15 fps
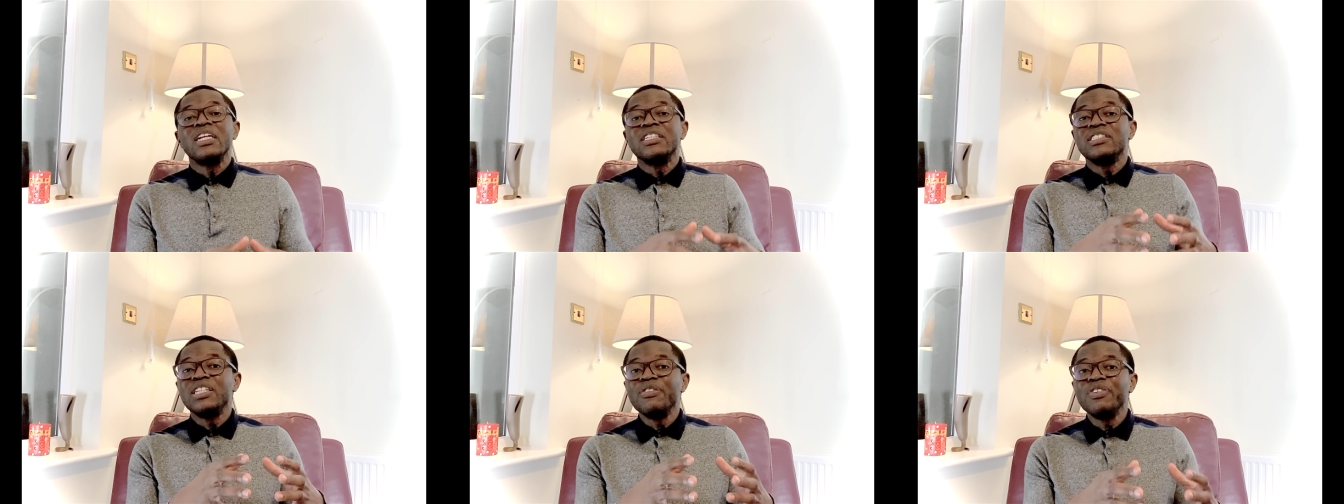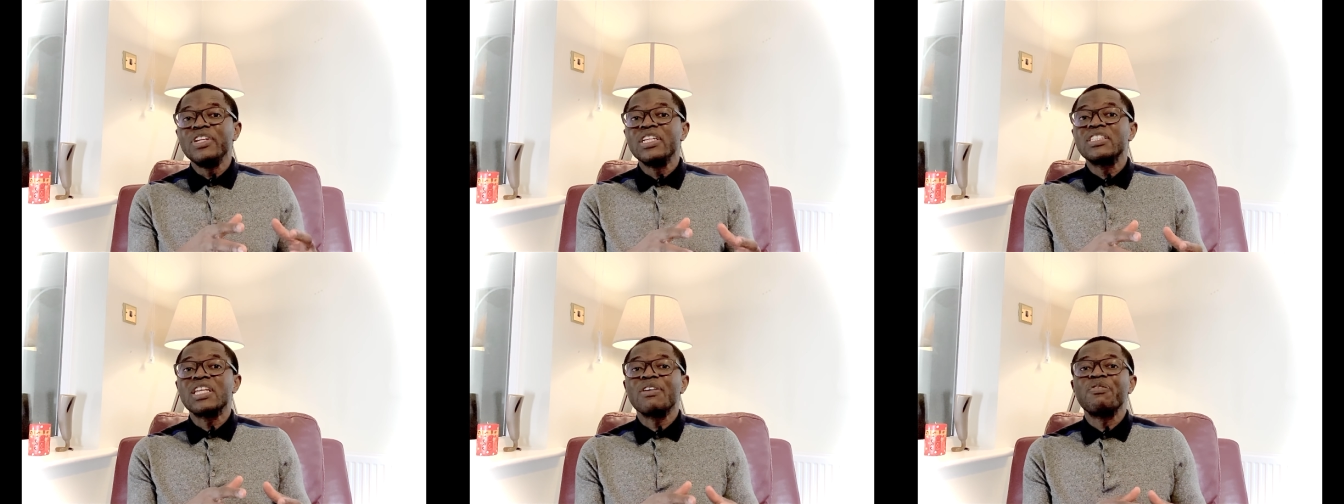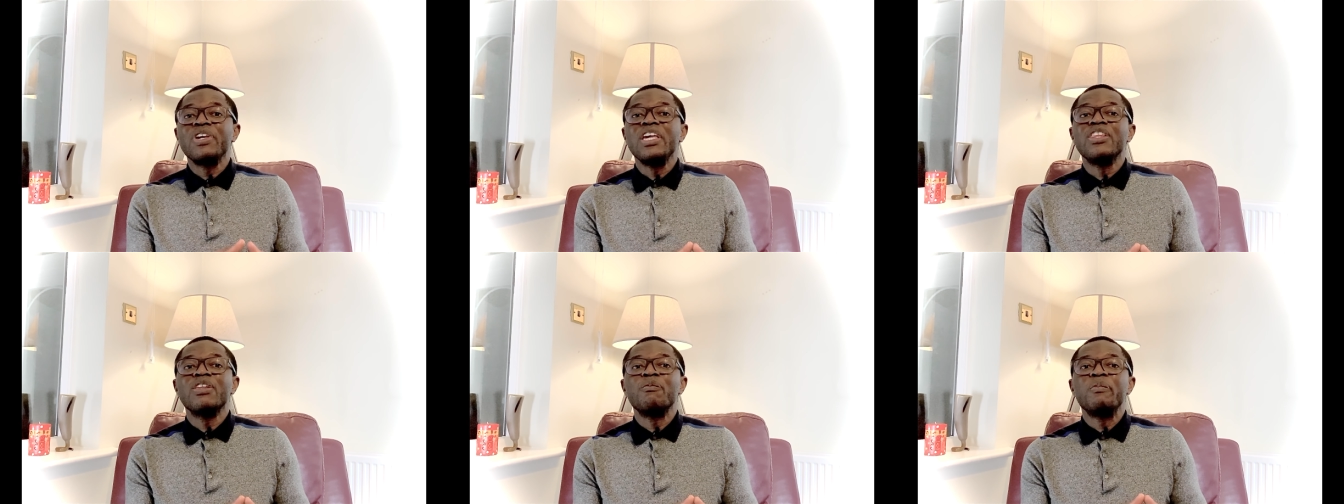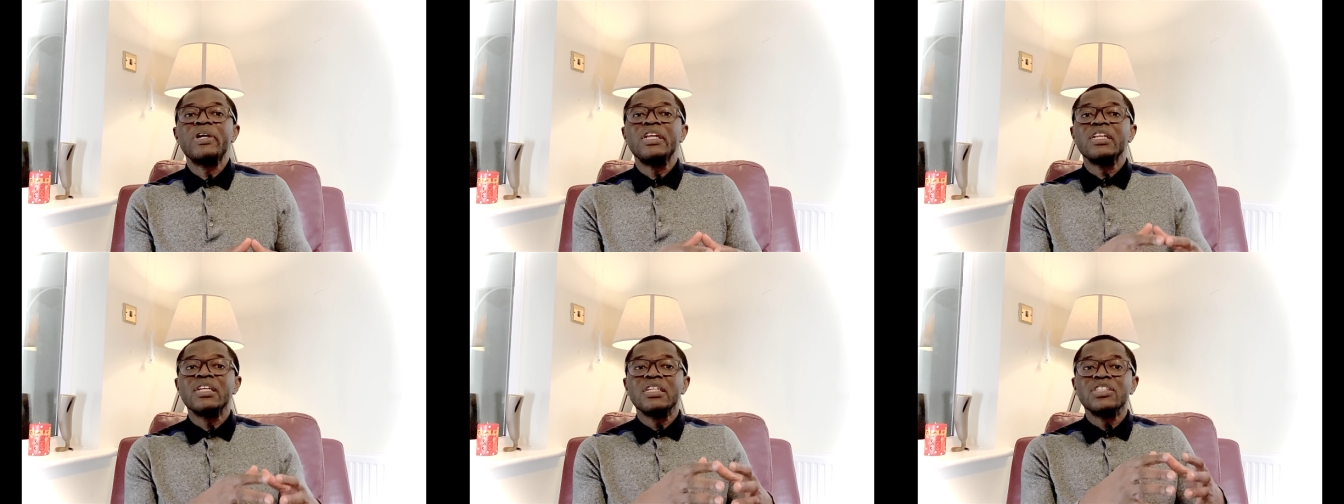dividends have either
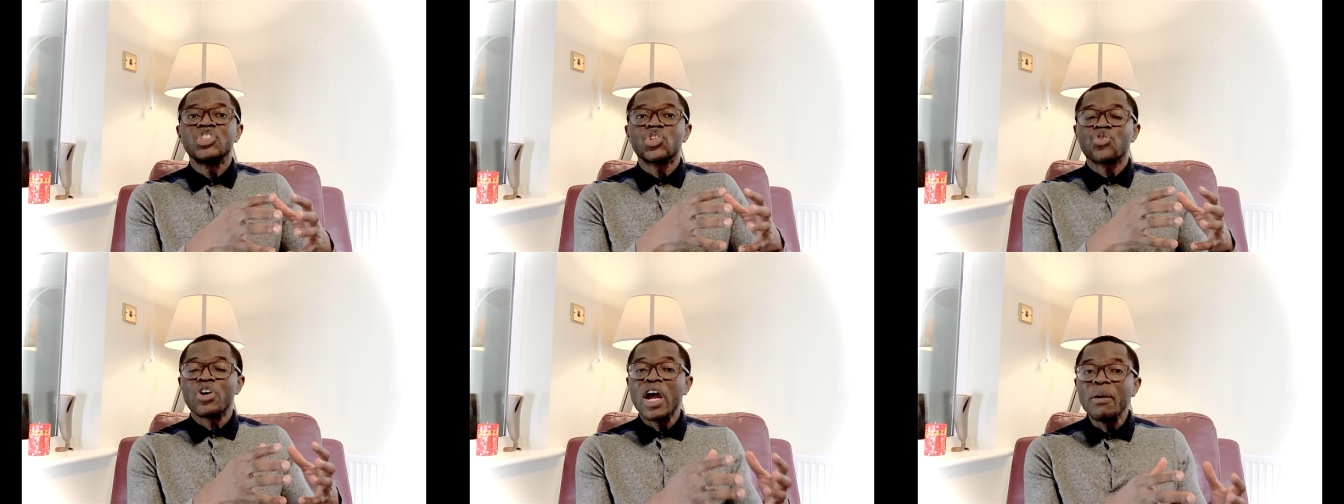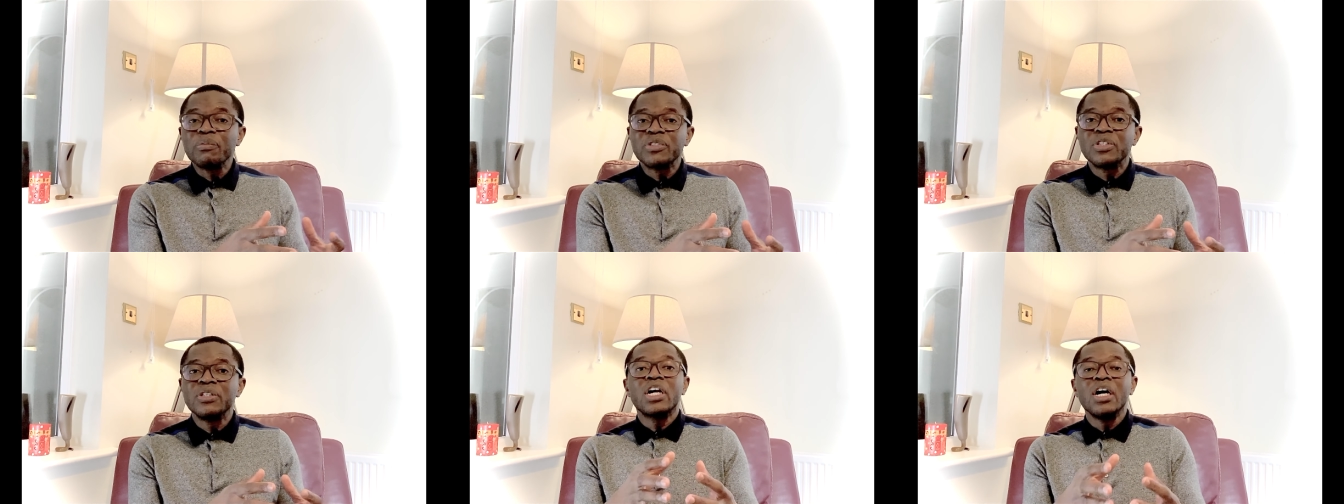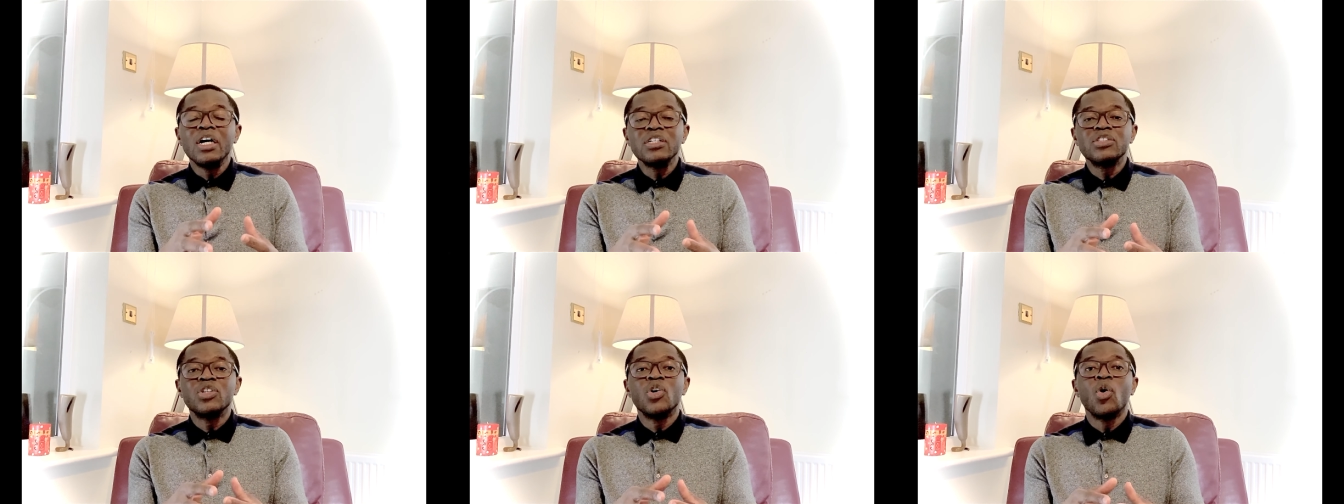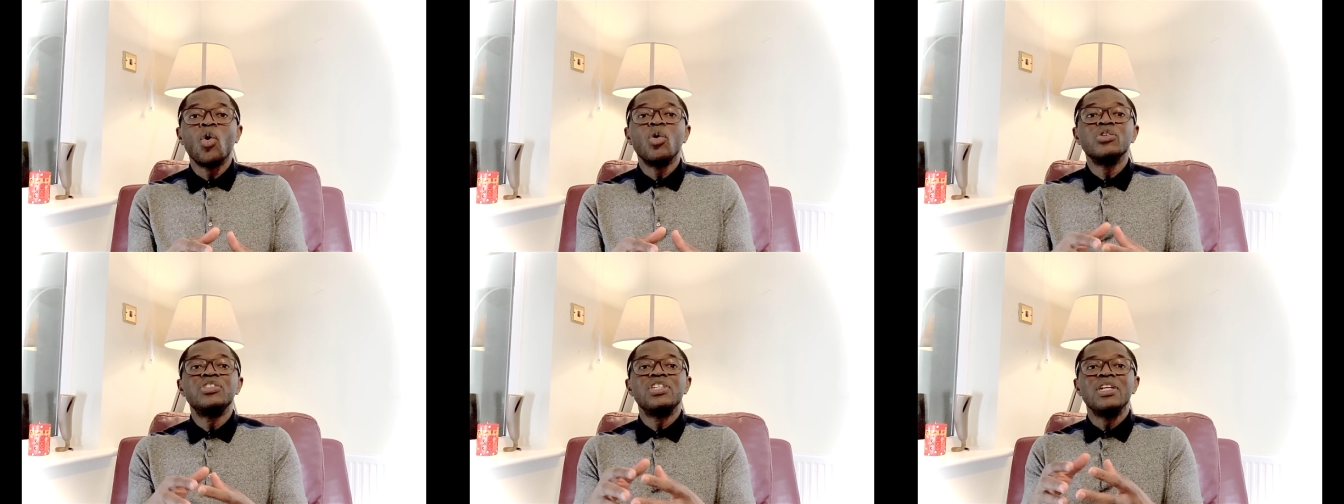been scrapped, cut, or
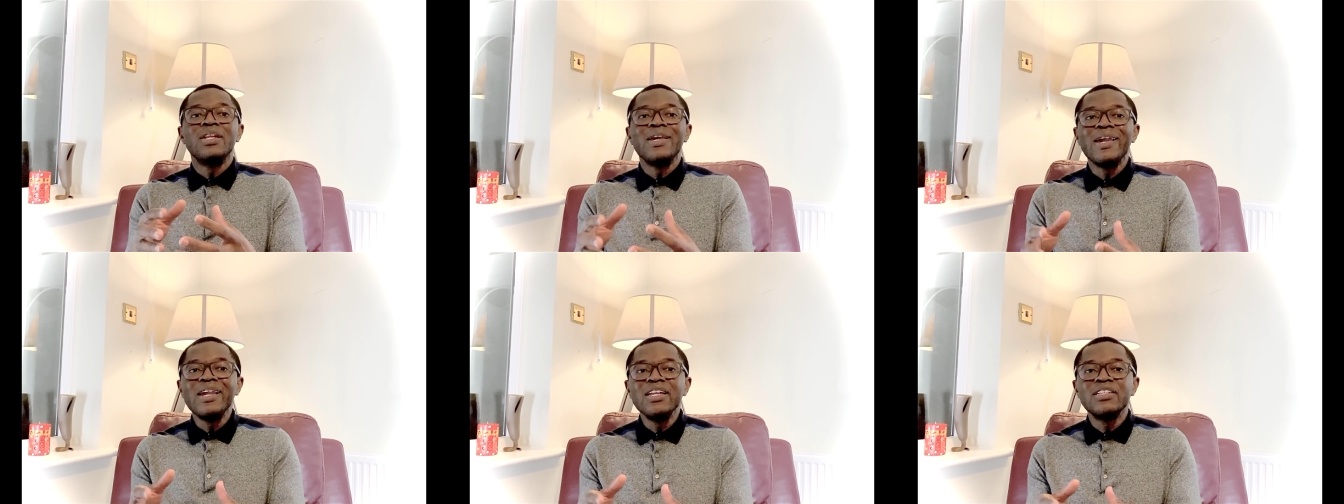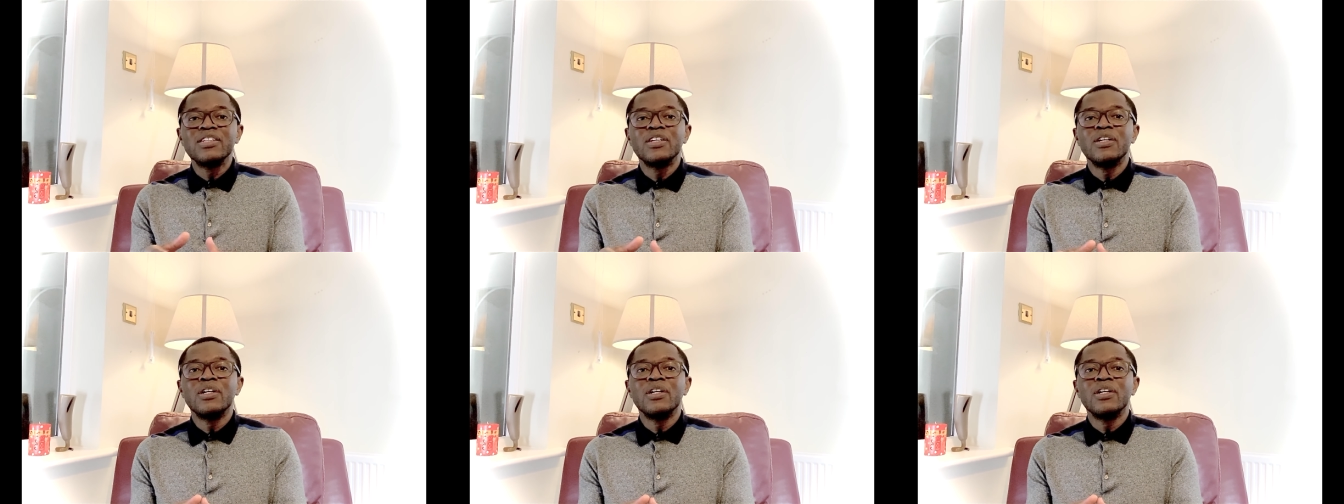delayed,